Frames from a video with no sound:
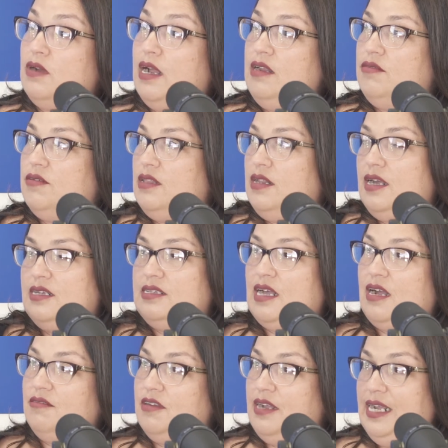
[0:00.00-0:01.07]
Right? For the next
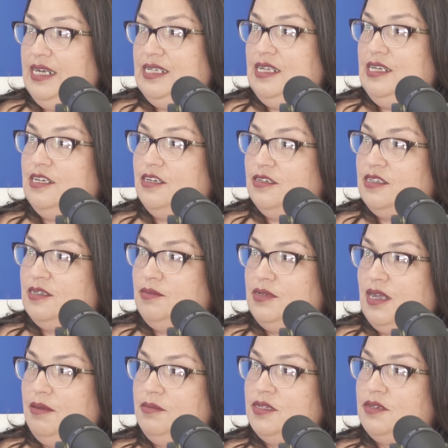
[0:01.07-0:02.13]
however 18 years
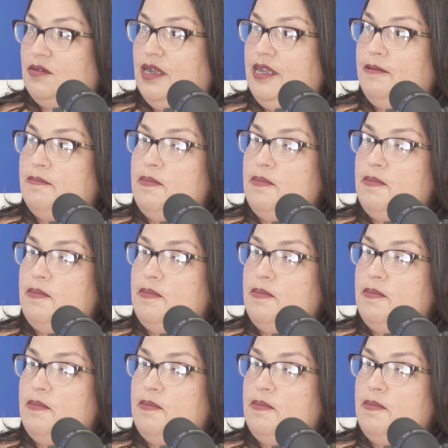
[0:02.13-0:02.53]
sometimes, right?